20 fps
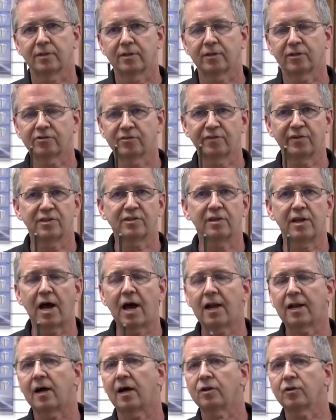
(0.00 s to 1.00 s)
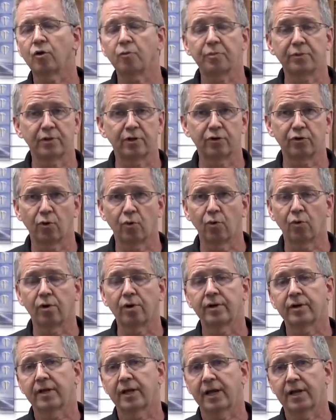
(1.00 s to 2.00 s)
Because if it's not, I'll open their
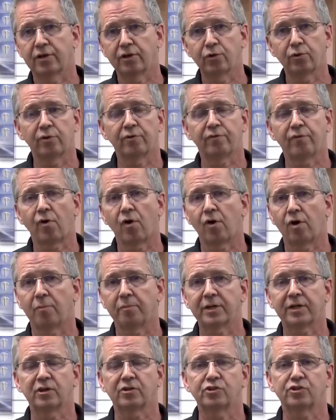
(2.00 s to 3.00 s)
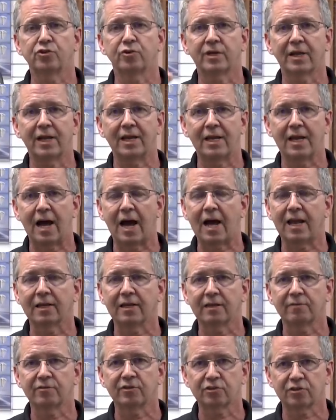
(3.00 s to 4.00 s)
door and do it for them, because you cannot
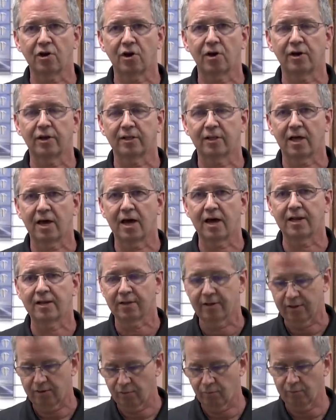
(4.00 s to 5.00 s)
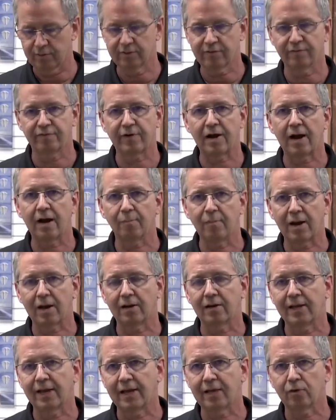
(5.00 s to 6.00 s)
leave the starting line with the fire
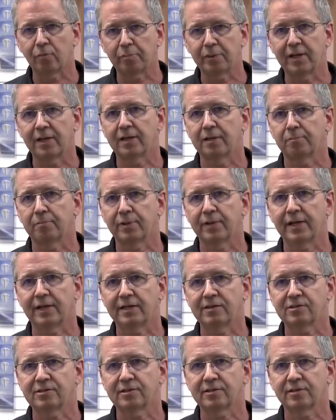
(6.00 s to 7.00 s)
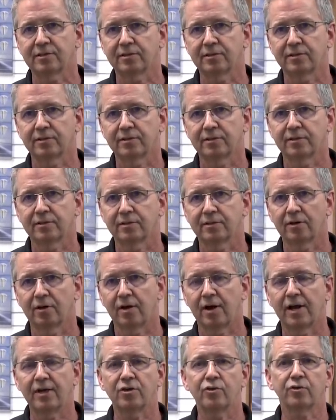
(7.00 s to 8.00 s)
bottle handle pinned in place. All
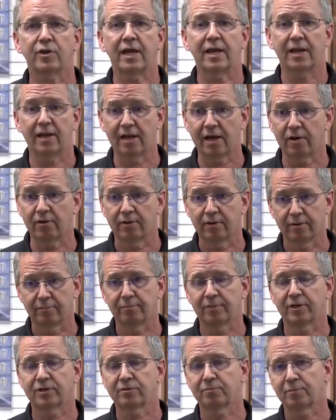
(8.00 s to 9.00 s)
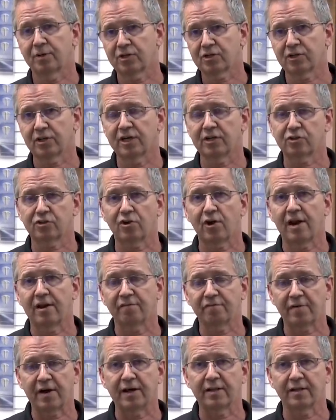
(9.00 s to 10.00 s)
right, you can't now, much less trying
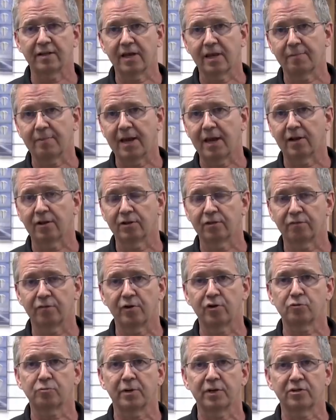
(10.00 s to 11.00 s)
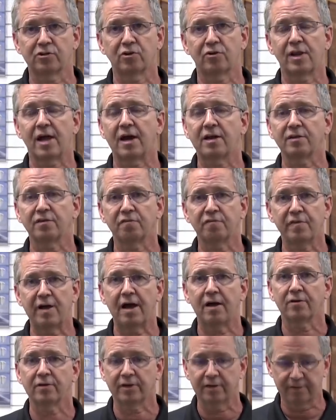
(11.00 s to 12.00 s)
to find the damn handle in the first place. So now you
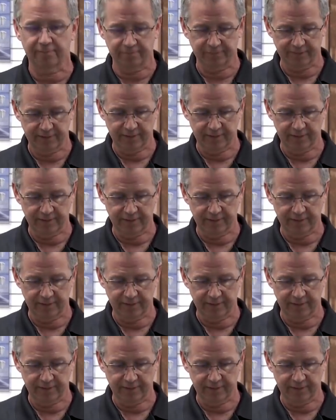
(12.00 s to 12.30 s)
found it